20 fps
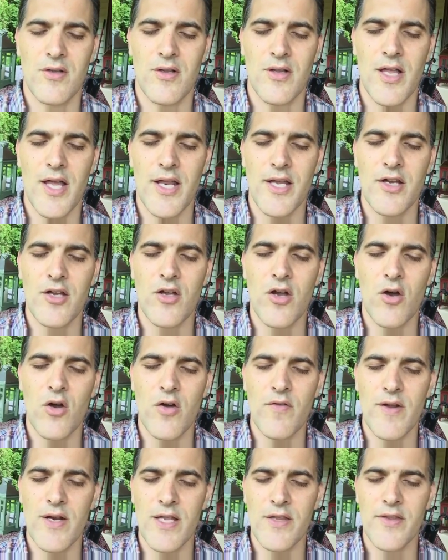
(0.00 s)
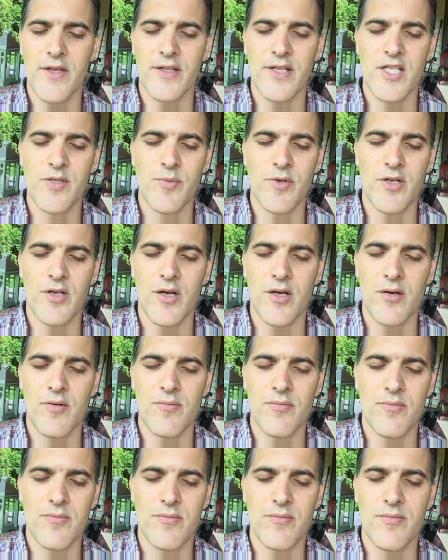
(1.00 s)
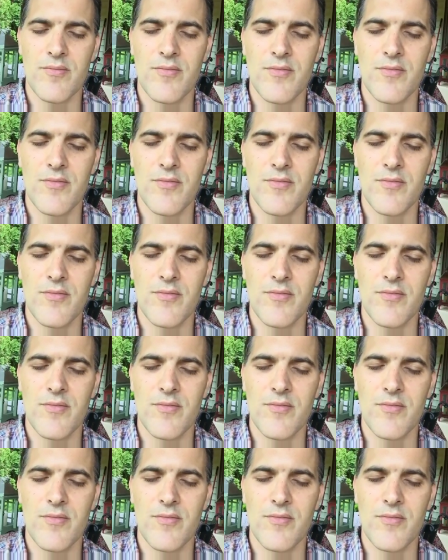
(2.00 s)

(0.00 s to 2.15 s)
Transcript: Letting go of anything that's come